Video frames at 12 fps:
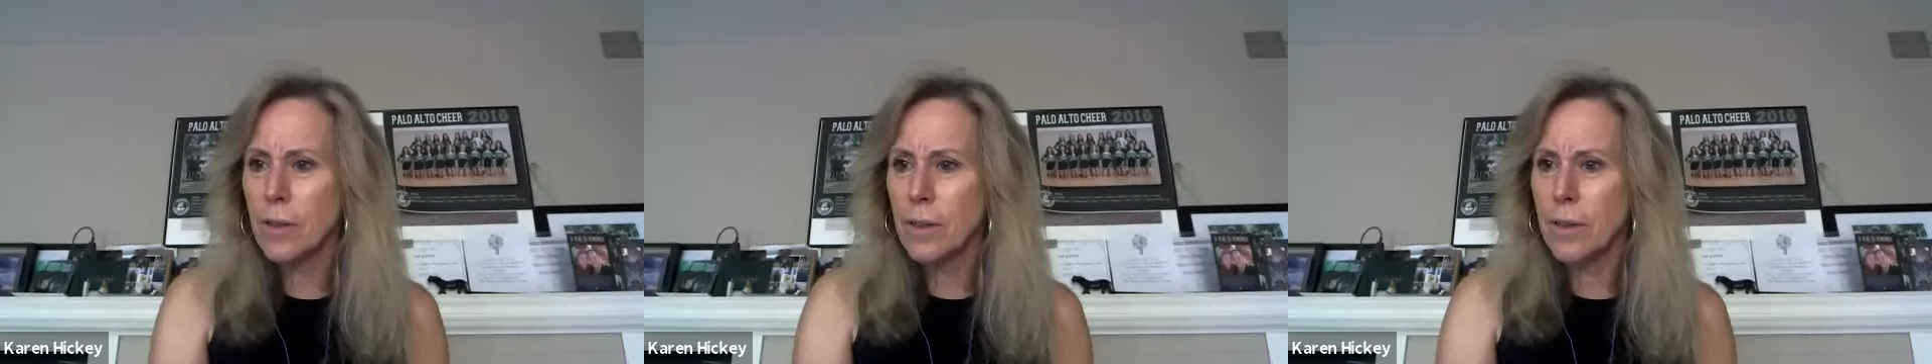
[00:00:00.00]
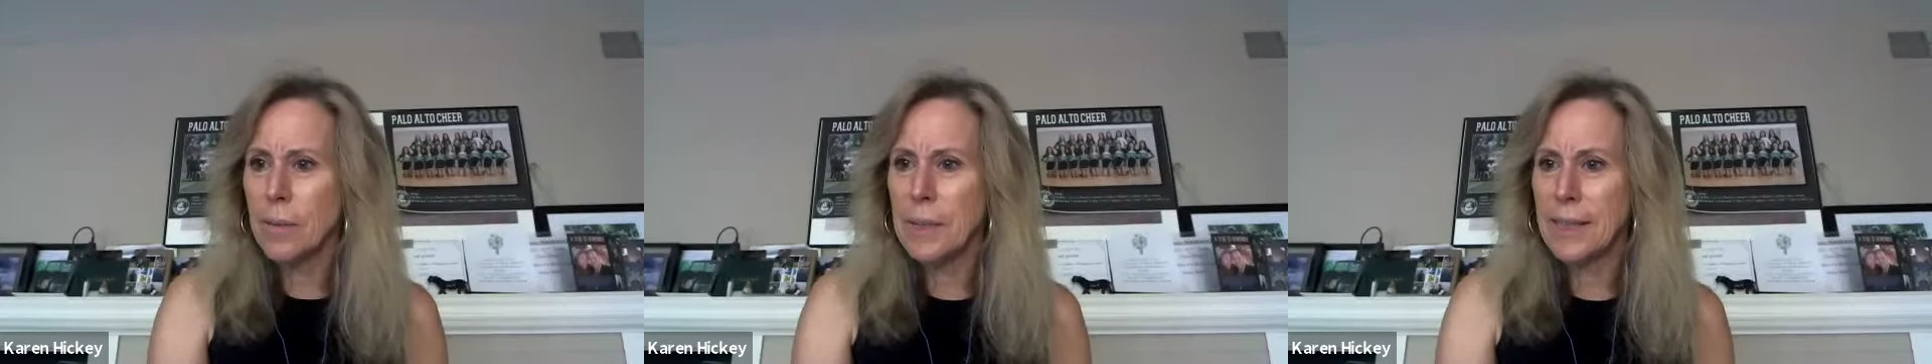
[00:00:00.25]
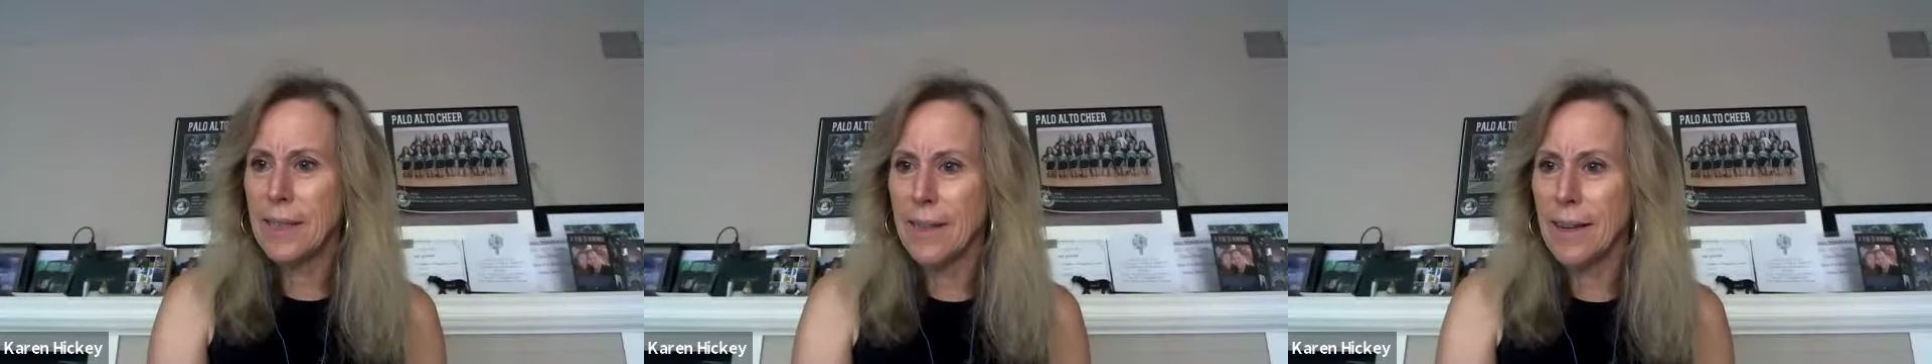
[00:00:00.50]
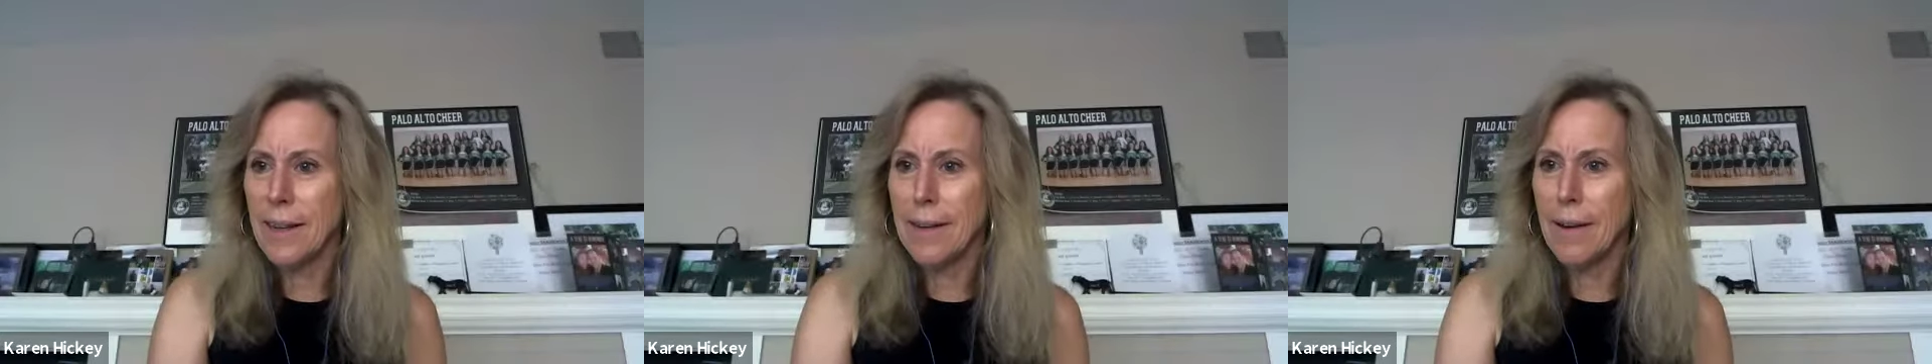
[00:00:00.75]
Let me see.
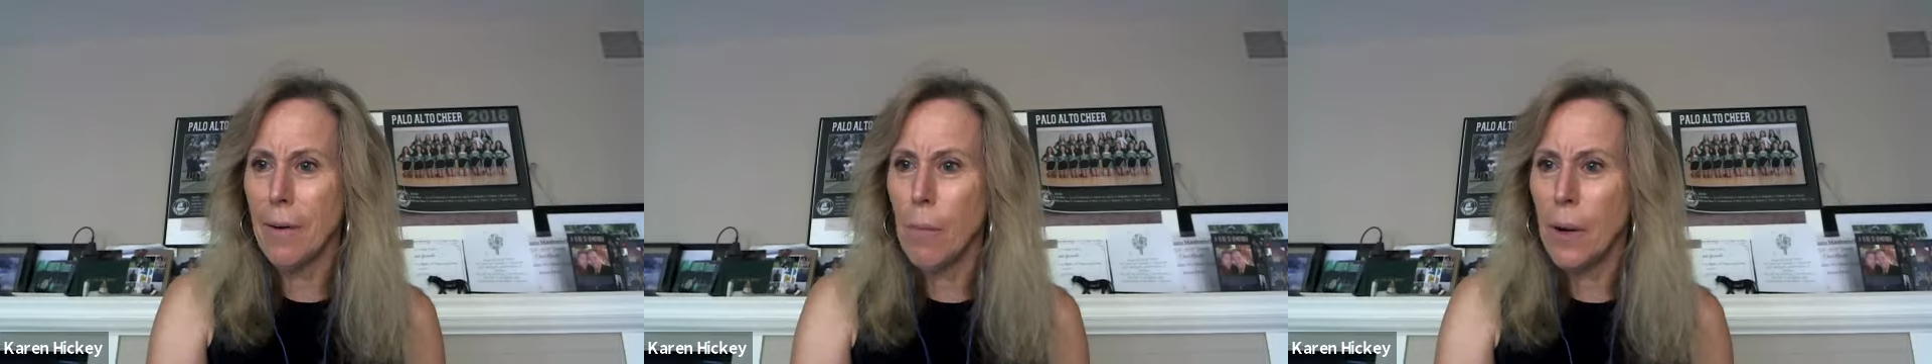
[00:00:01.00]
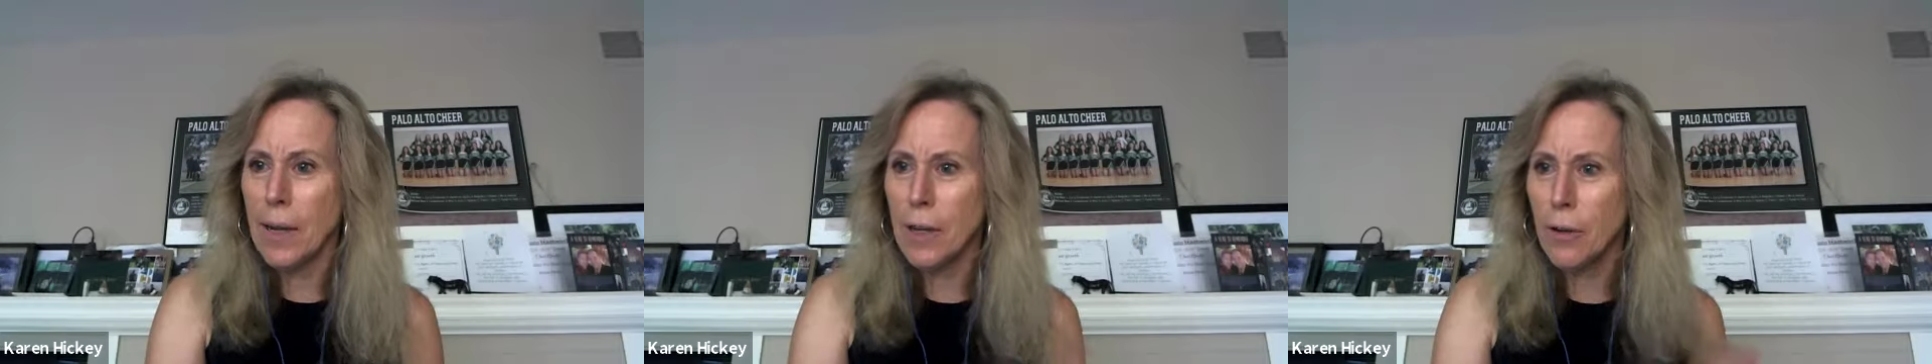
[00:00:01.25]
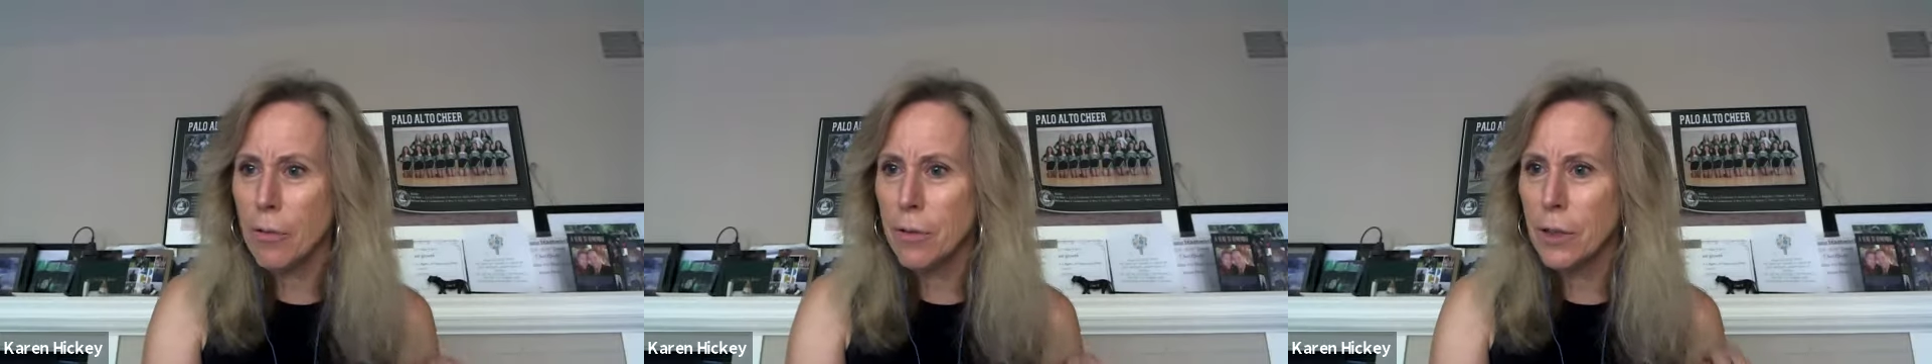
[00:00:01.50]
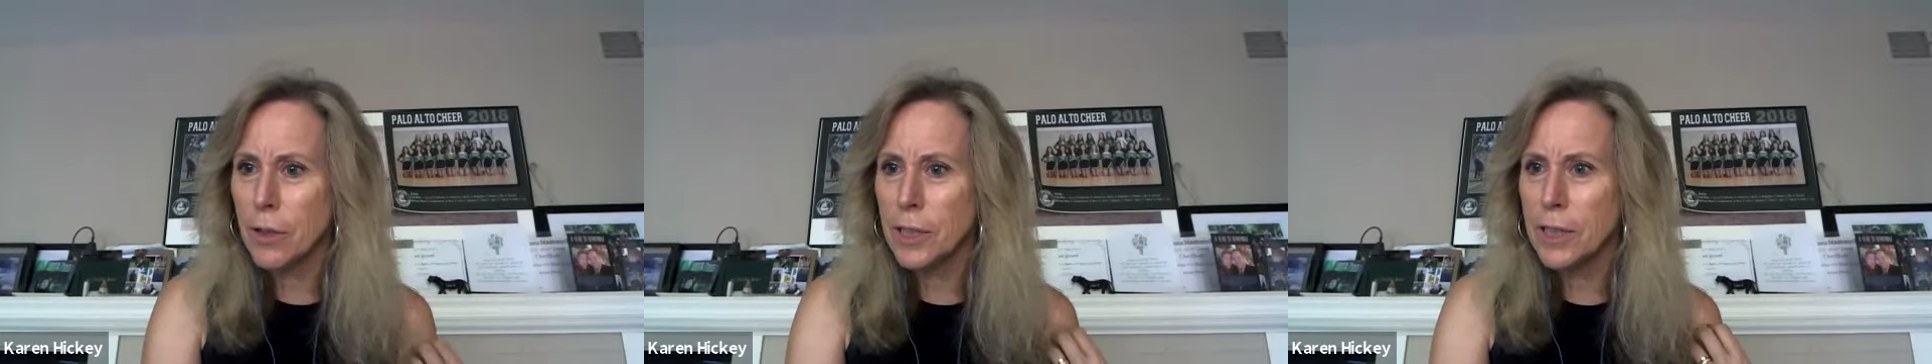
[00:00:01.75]
I want to go
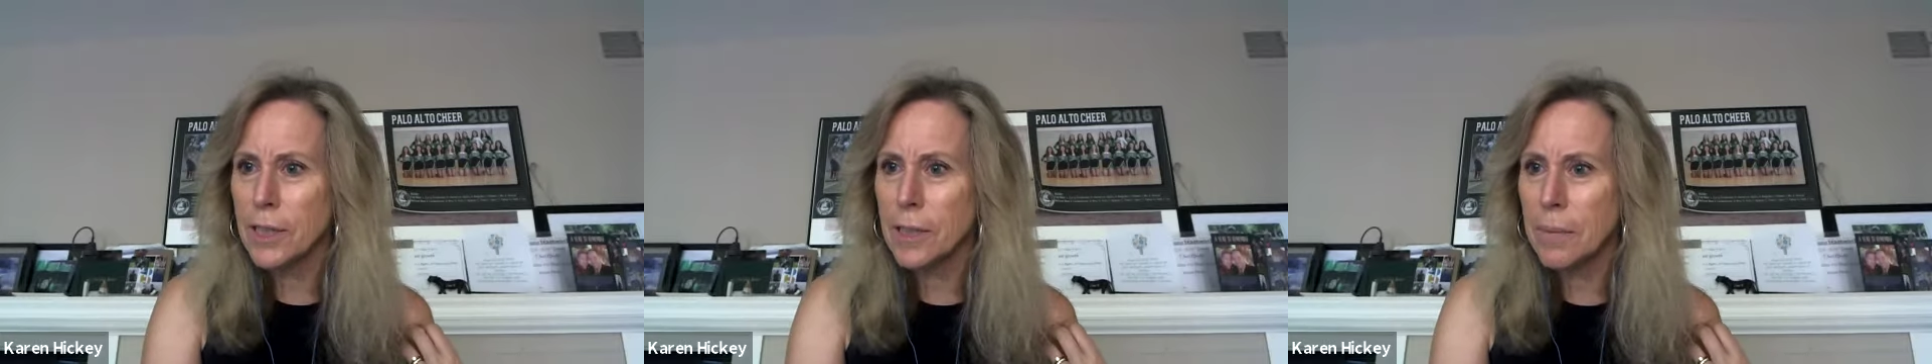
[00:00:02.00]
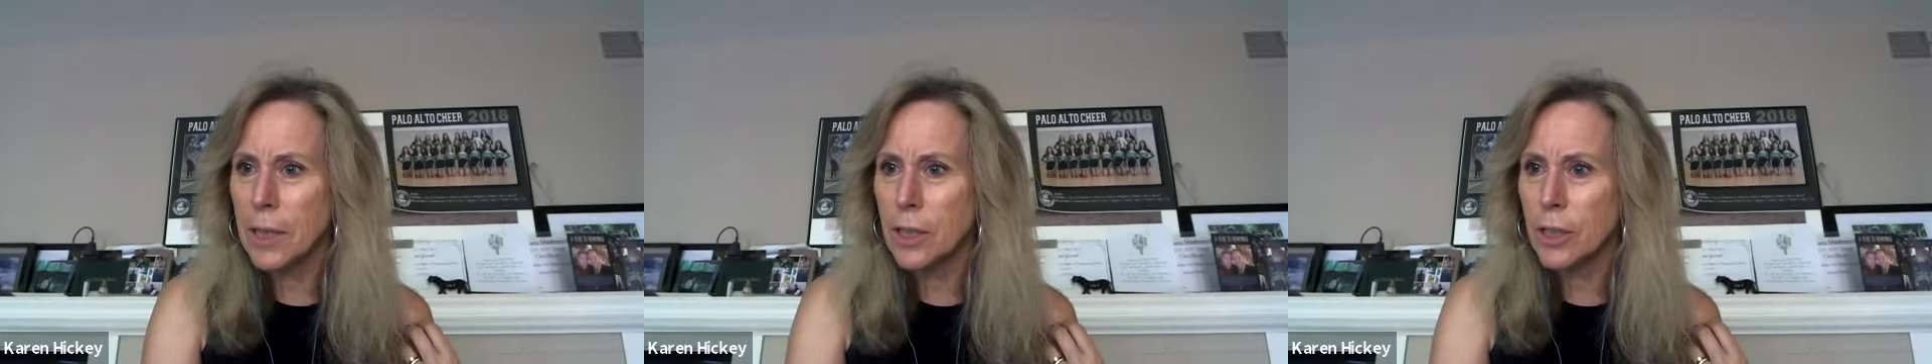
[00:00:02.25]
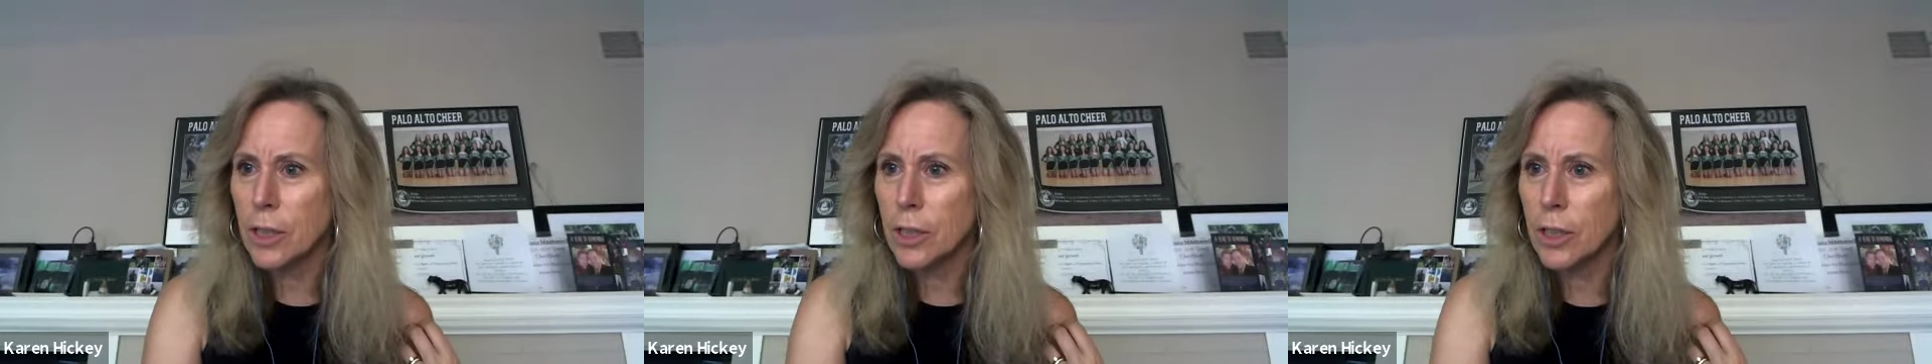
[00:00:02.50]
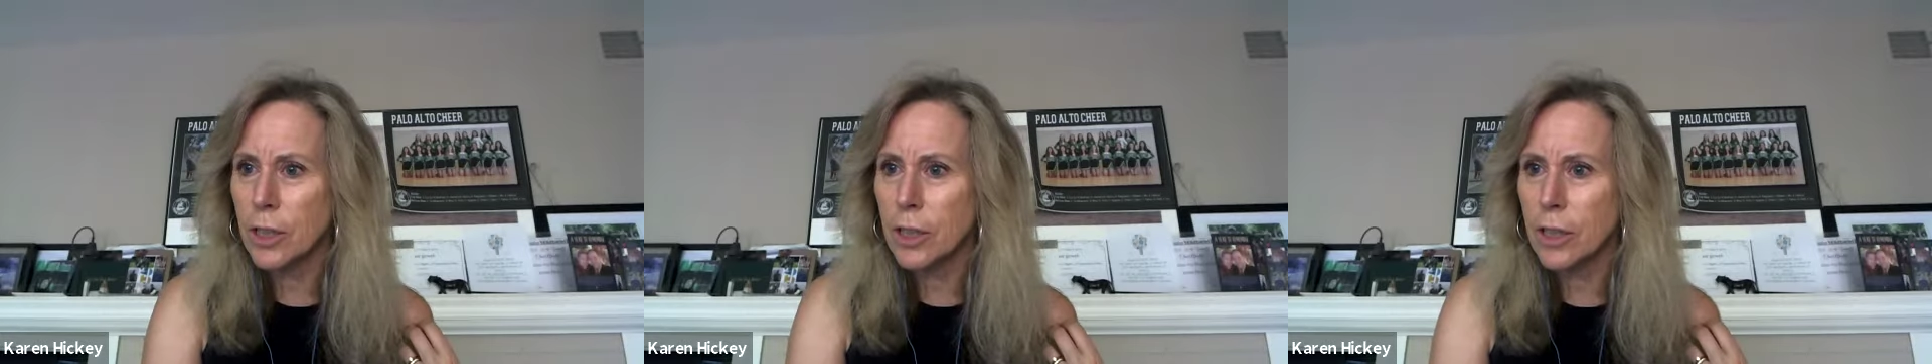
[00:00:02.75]
through just to make
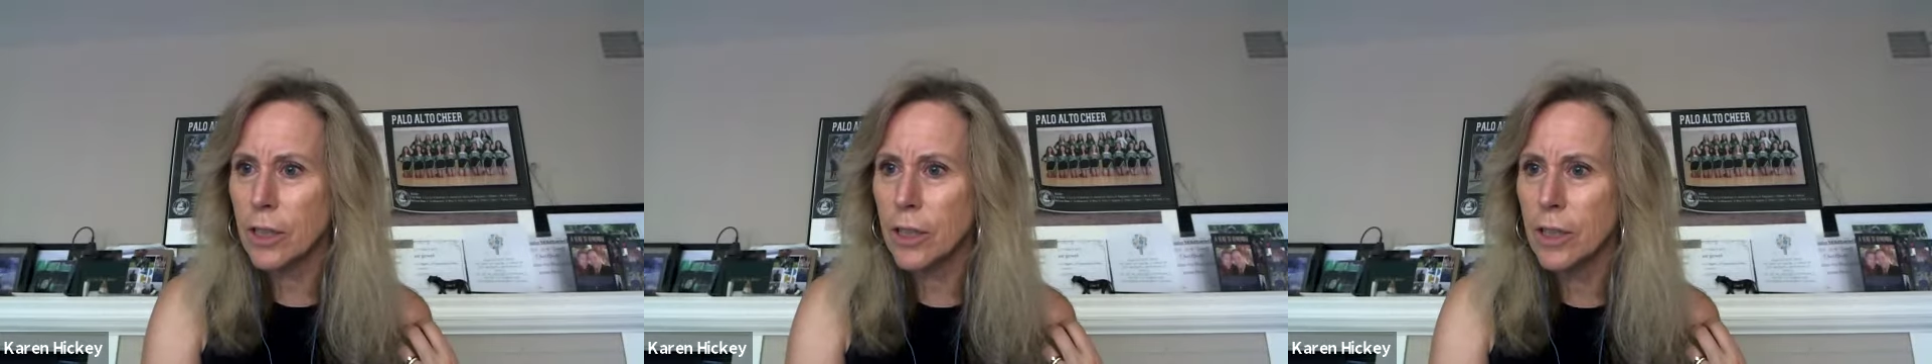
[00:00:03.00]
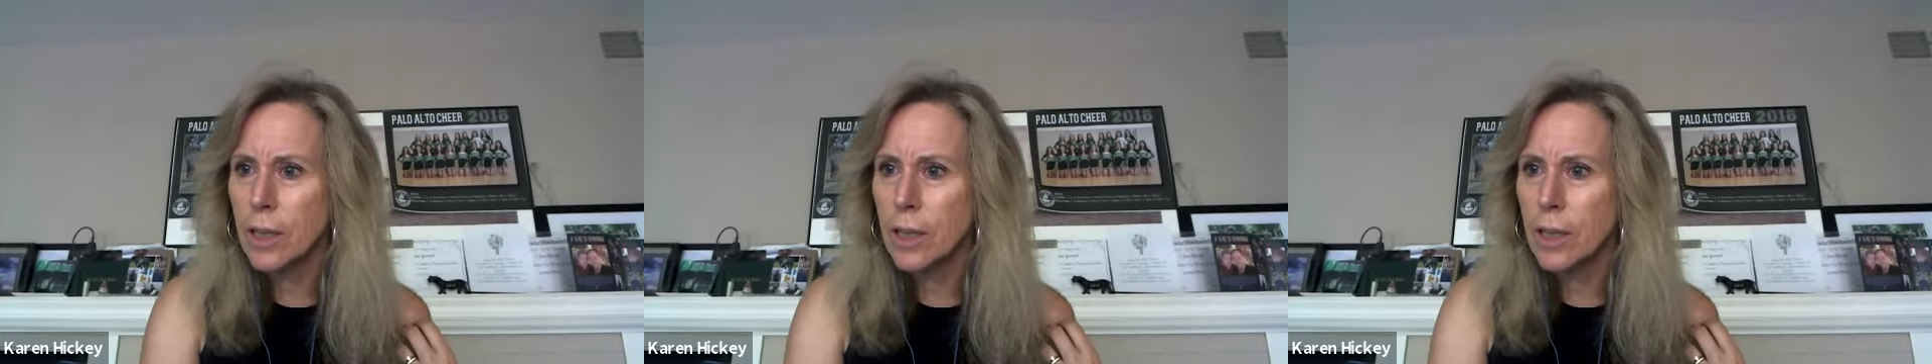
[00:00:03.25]
sure.